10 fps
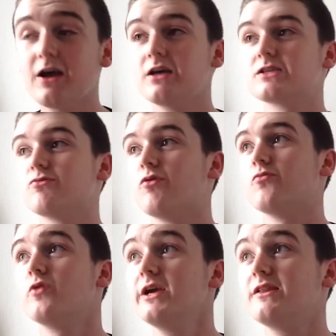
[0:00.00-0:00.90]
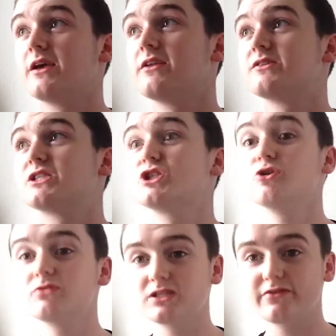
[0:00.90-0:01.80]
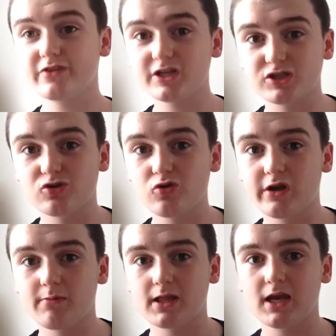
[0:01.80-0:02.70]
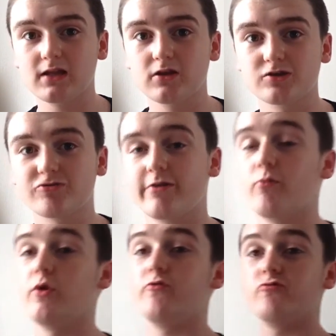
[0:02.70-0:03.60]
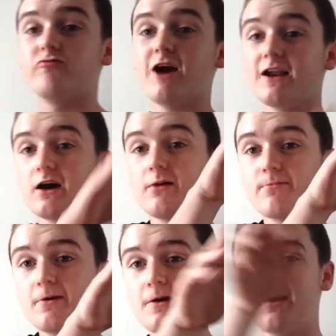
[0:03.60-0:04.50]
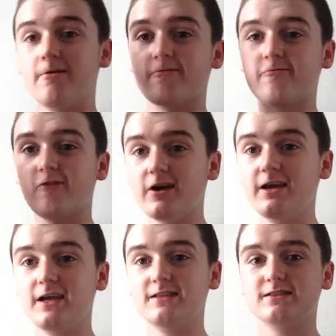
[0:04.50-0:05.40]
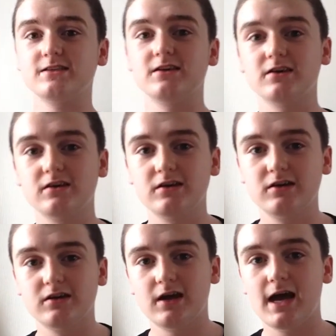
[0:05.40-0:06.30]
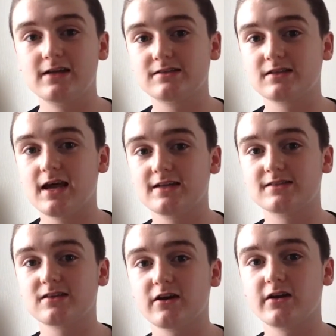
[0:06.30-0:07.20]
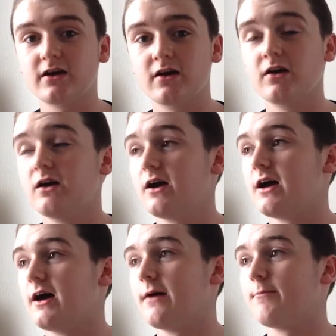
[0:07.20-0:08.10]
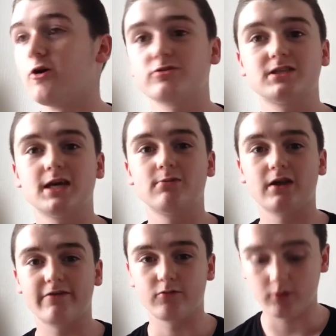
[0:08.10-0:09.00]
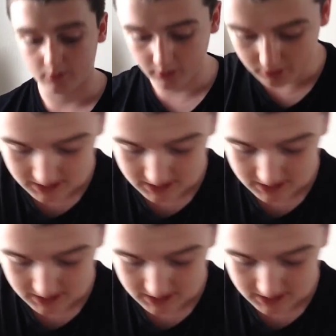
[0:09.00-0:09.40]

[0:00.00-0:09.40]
So what we did, as soon as he finished talking about the Ianto's Shrine, we ran up right into the Ed's Diner. Onto table 11. When we were